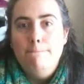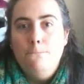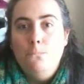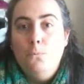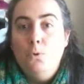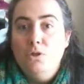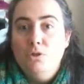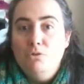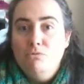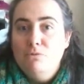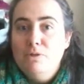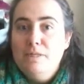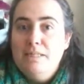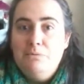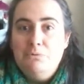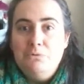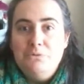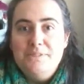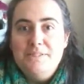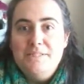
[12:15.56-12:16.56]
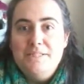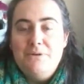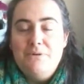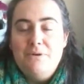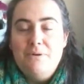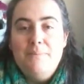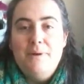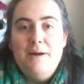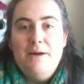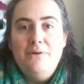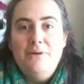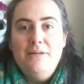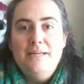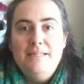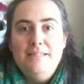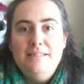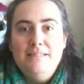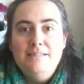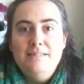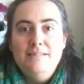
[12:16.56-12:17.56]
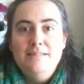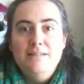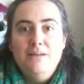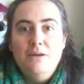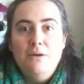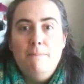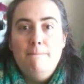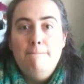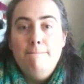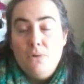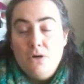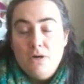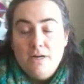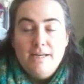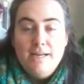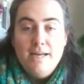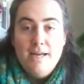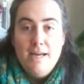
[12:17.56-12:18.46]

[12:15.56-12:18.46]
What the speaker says: what you really want to know about is my